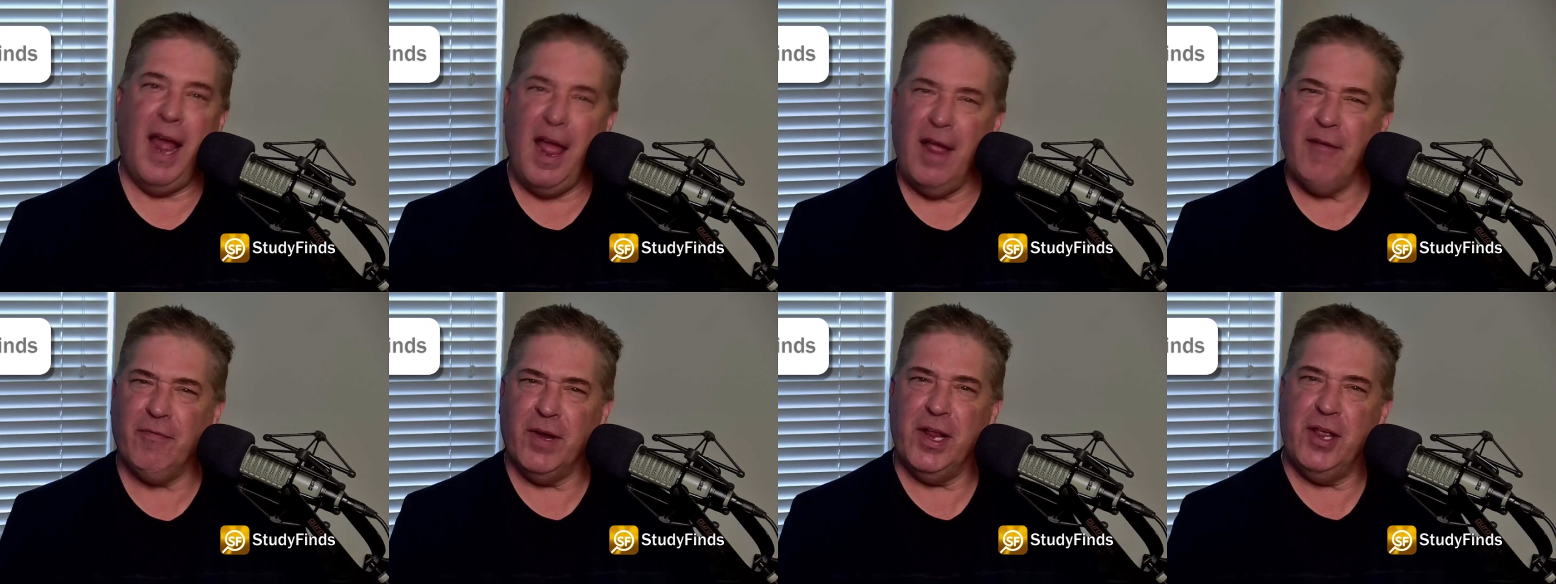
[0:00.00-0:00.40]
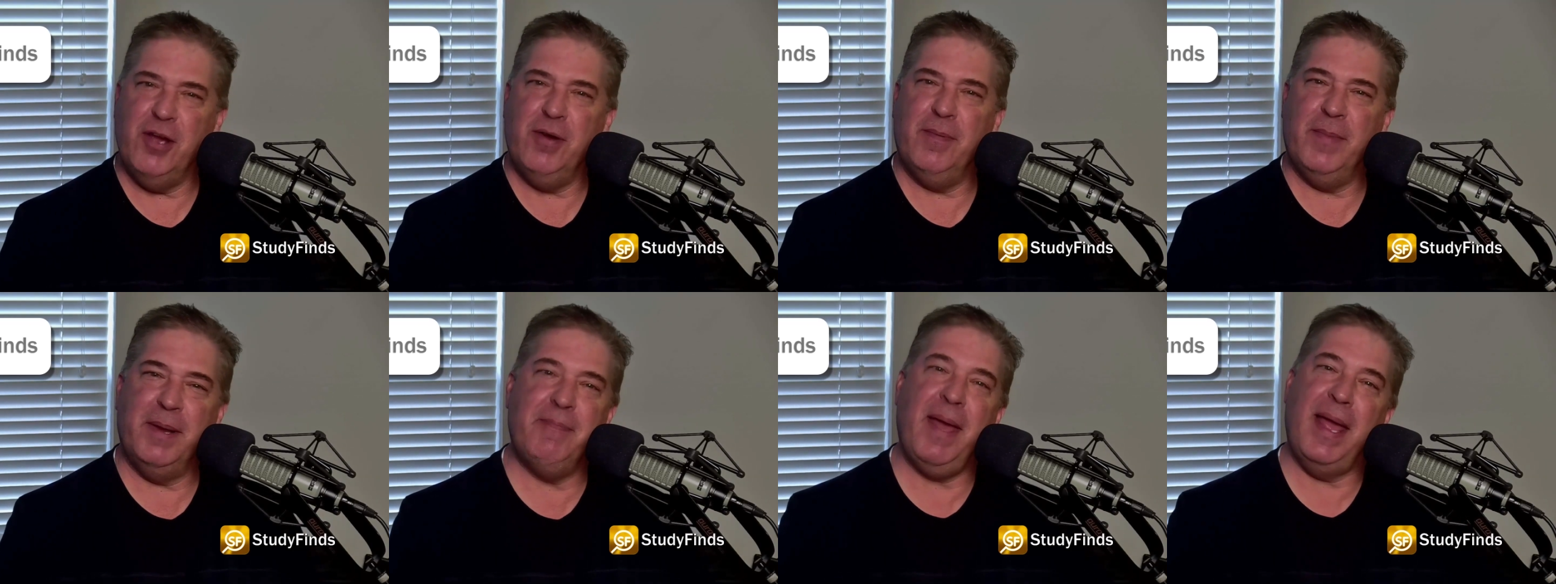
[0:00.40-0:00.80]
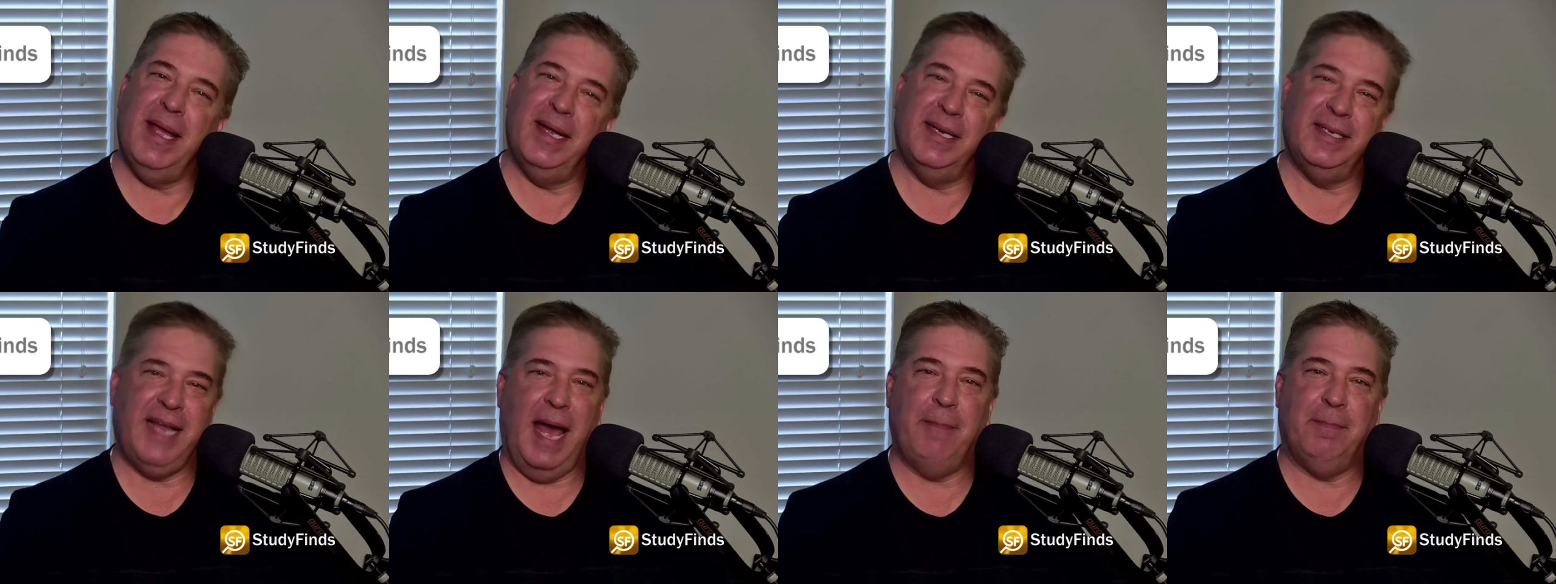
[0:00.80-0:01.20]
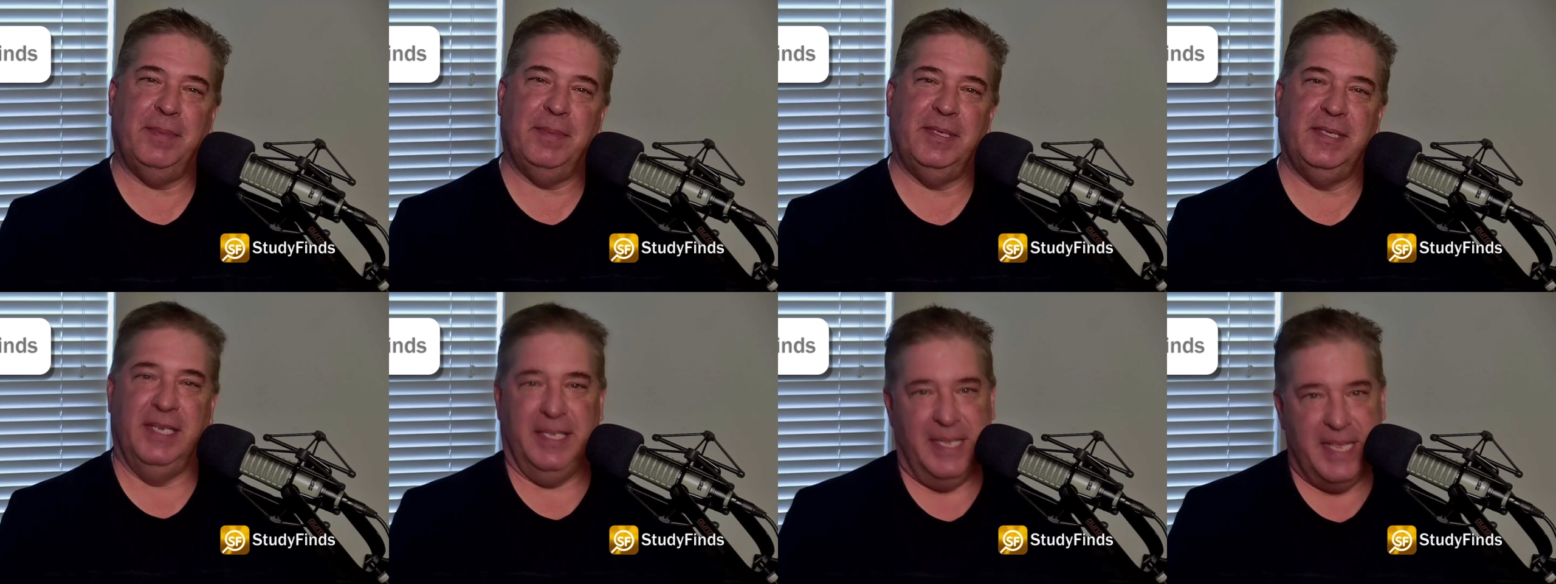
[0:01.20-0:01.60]
every human may
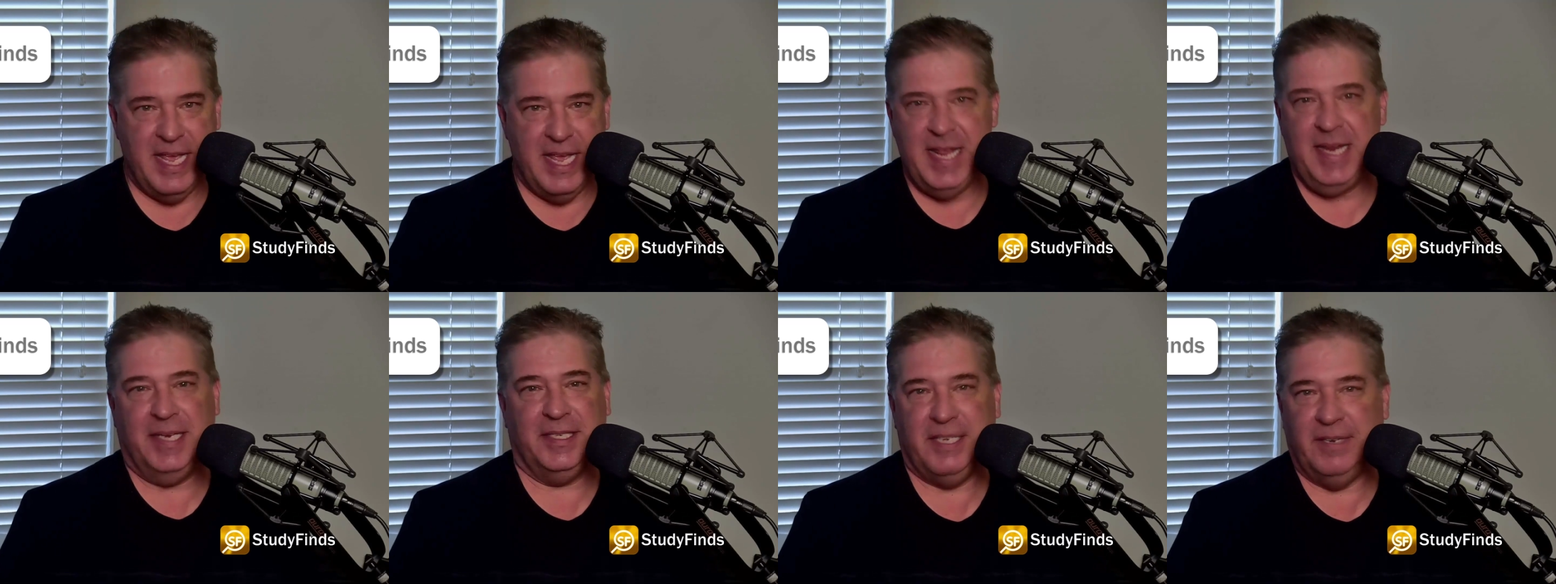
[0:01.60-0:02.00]
adapt to heat